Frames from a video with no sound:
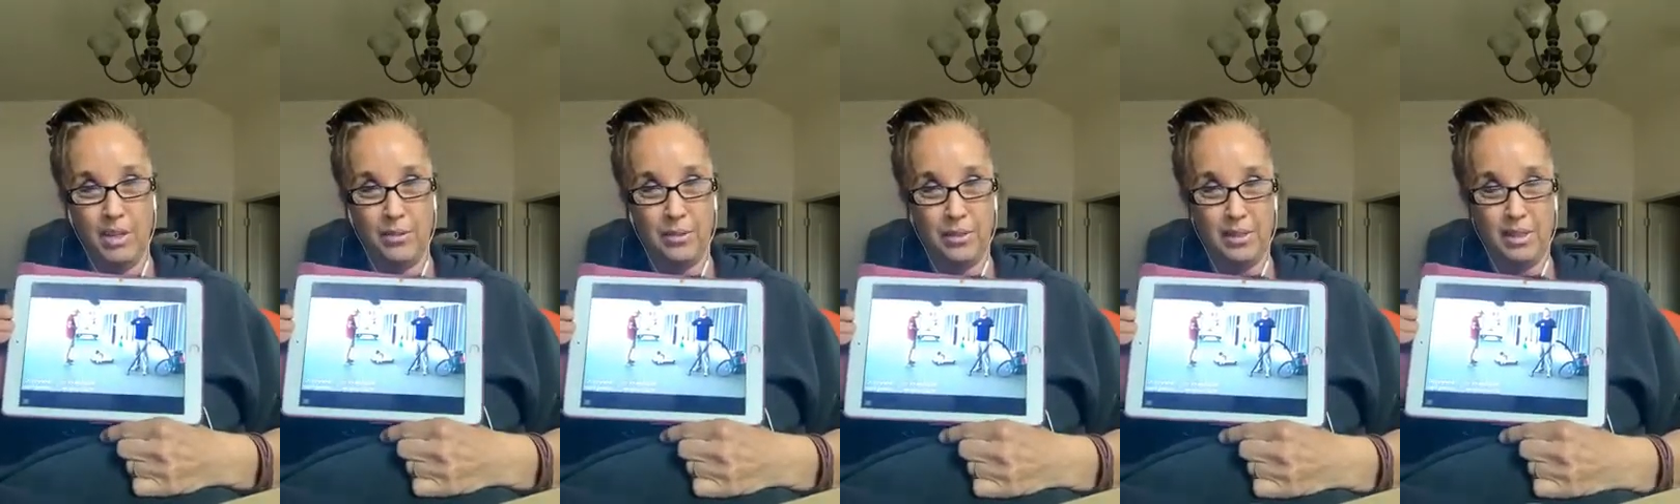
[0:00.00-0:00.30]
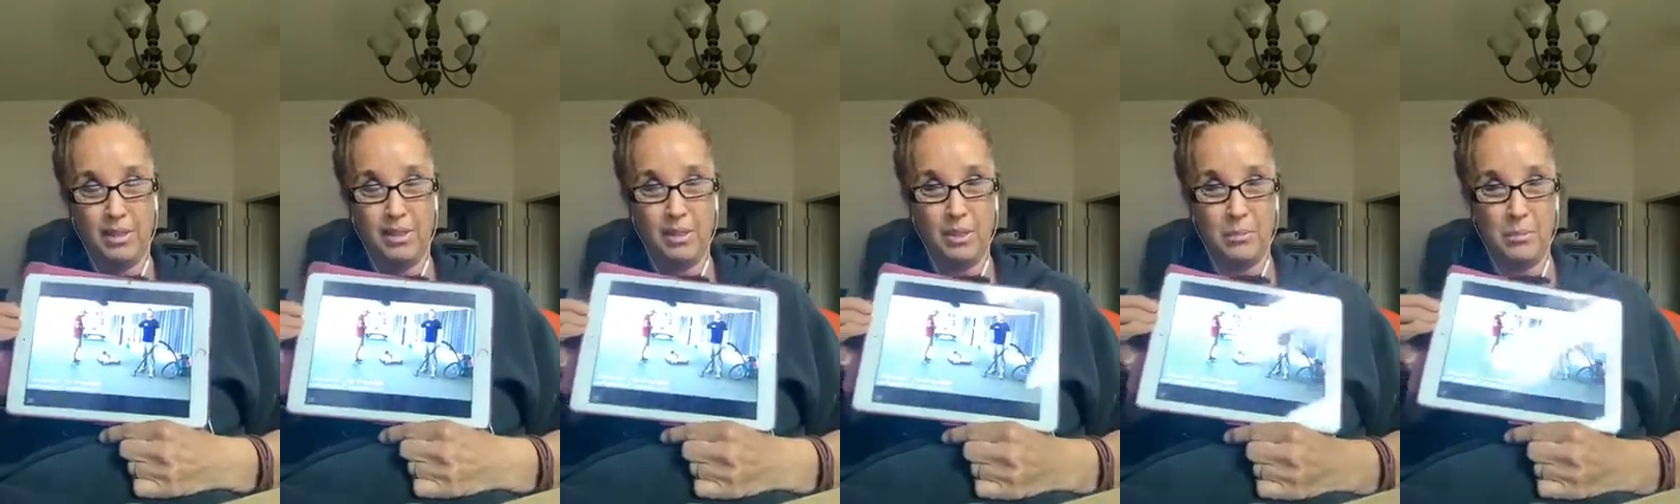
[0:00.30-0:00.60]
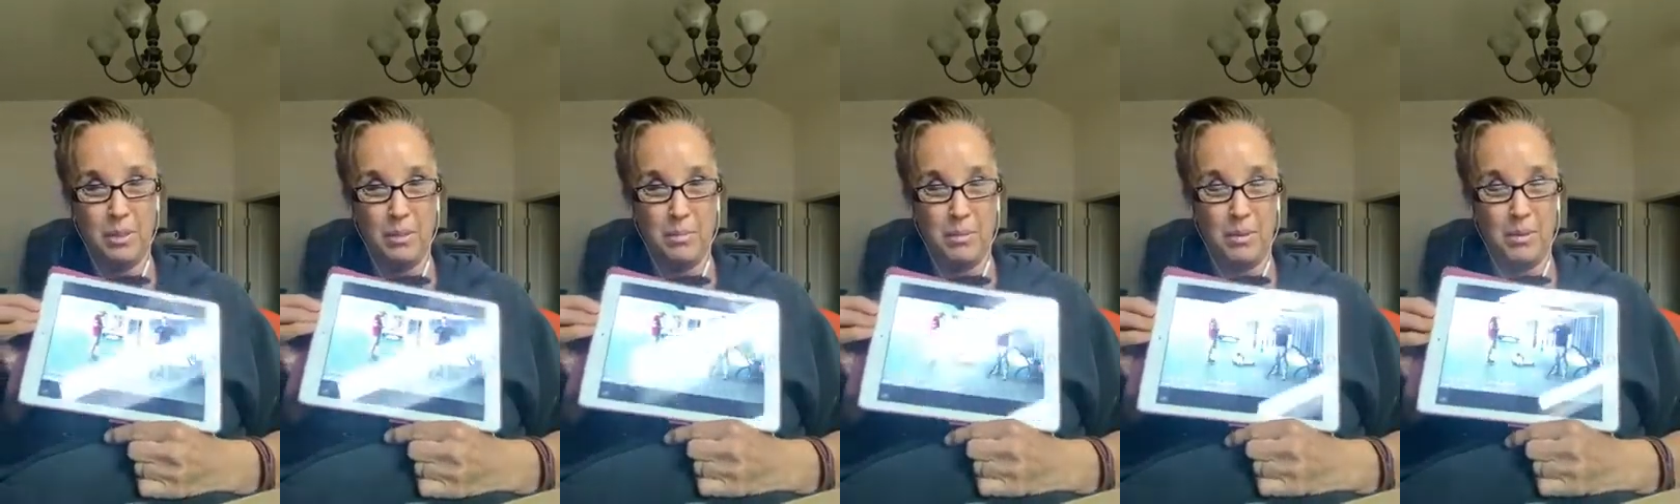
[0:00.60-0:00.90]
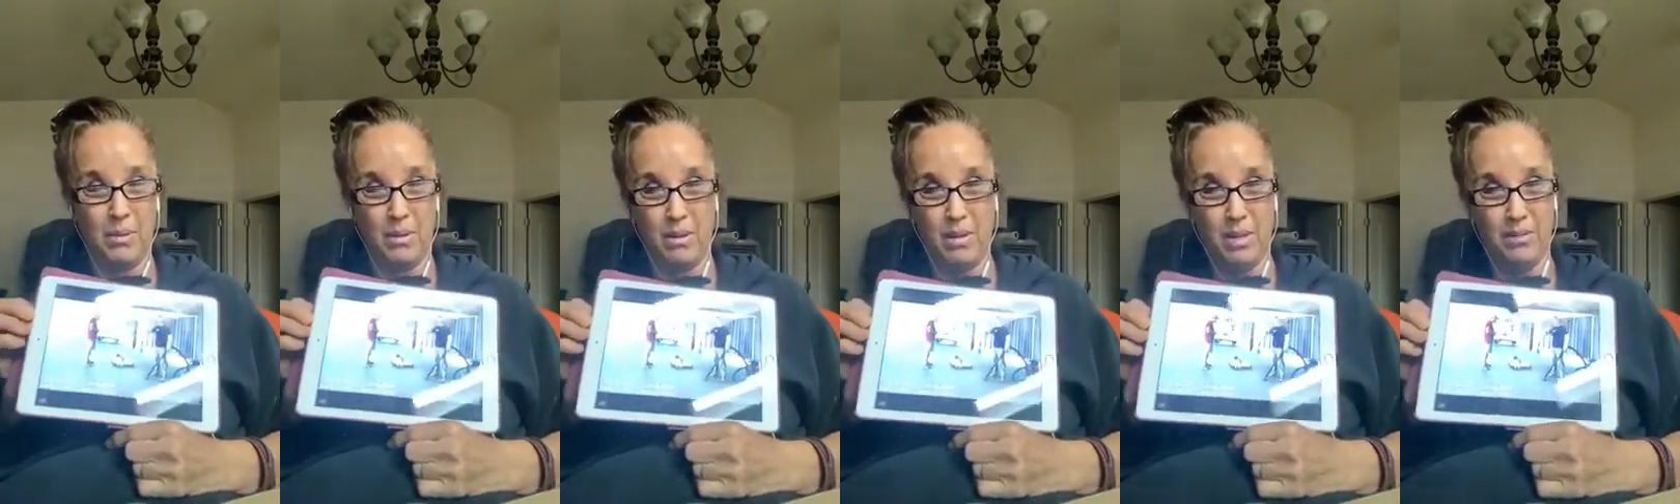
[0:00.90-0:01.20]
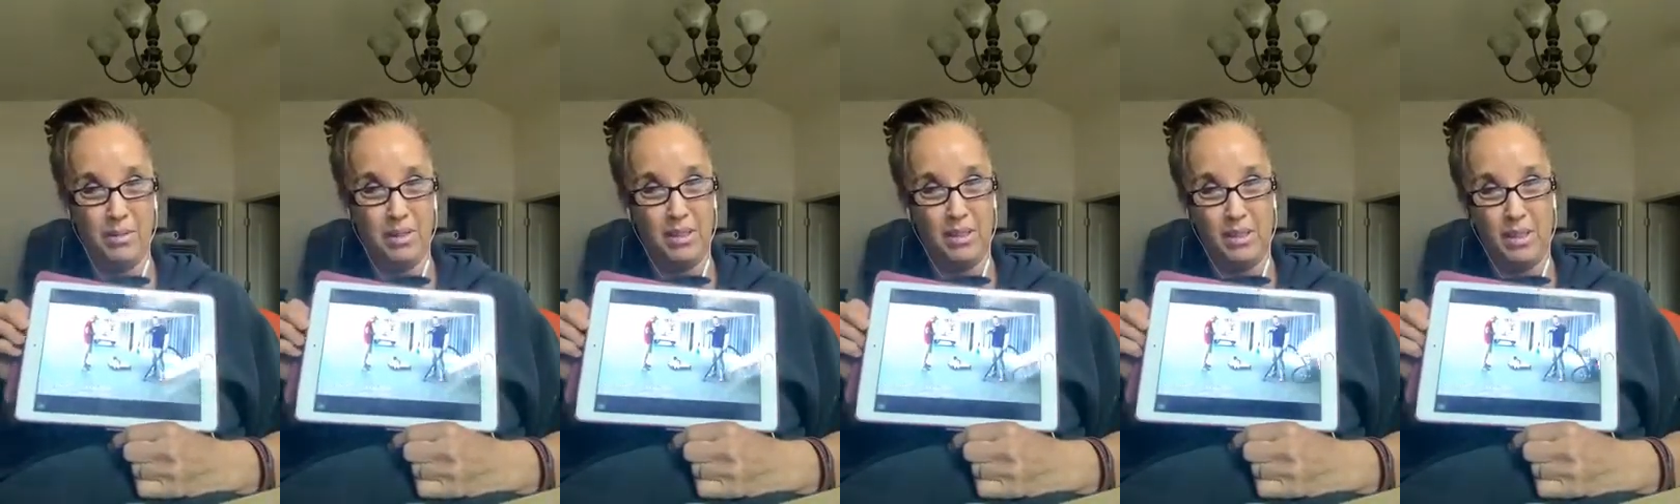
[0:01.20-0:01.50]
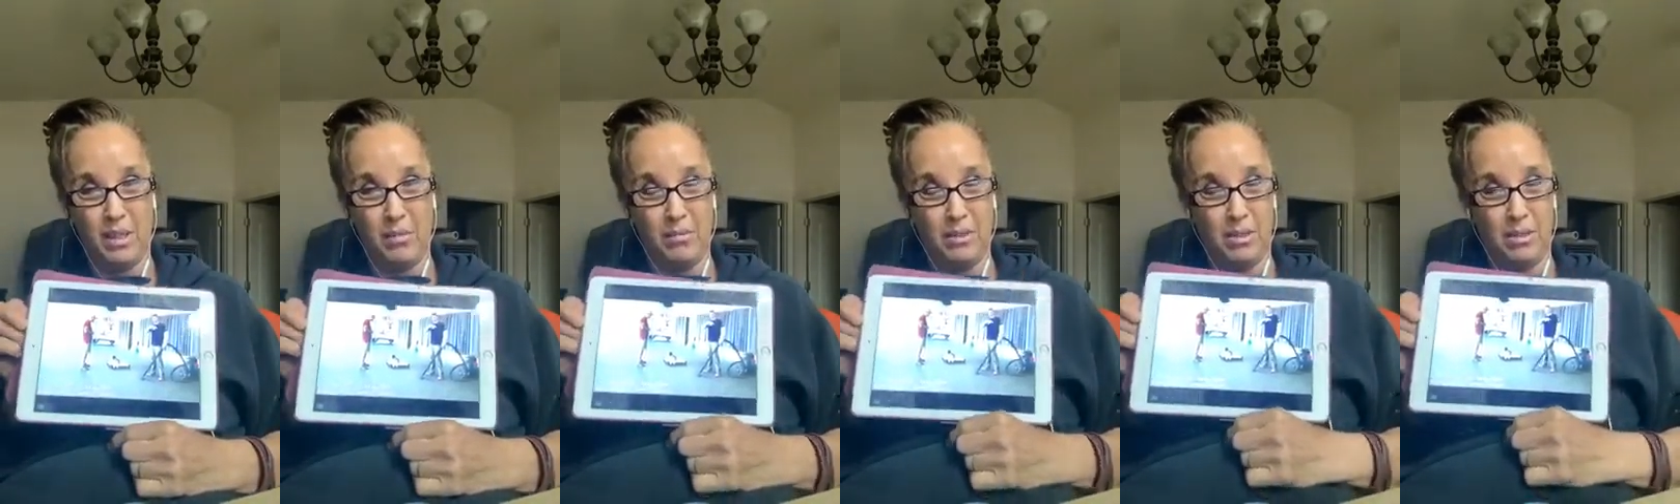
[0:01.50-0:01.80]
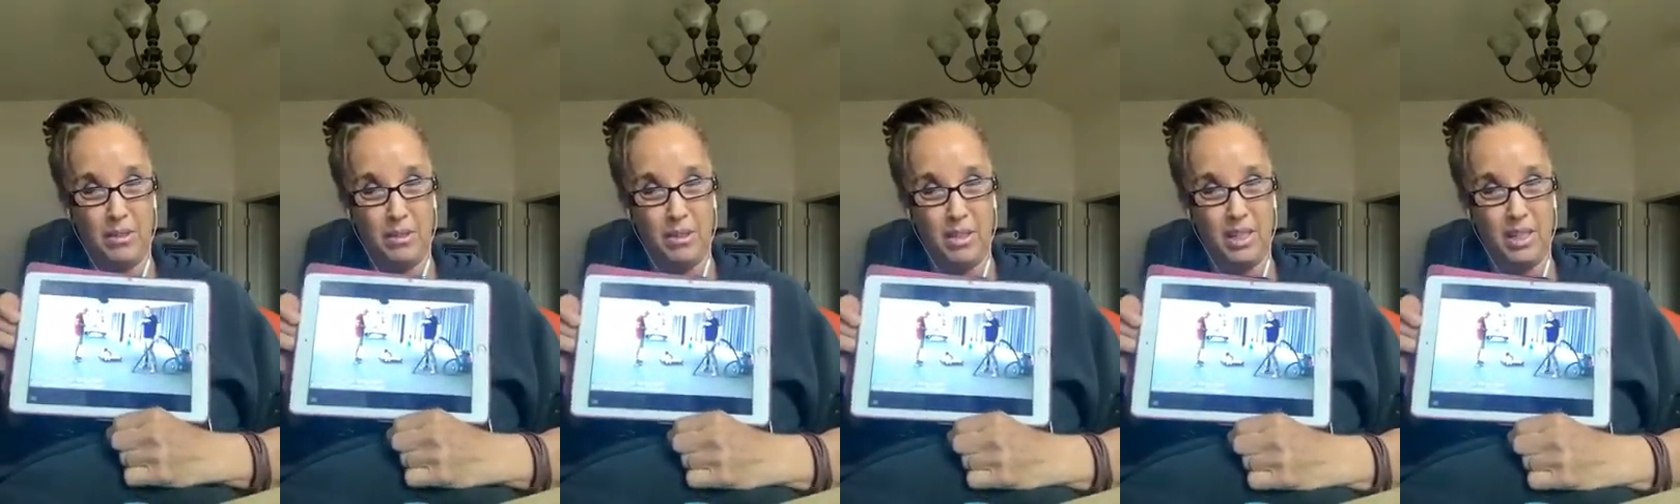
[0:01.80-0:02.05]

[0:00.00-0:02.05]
If you said these people all have these same little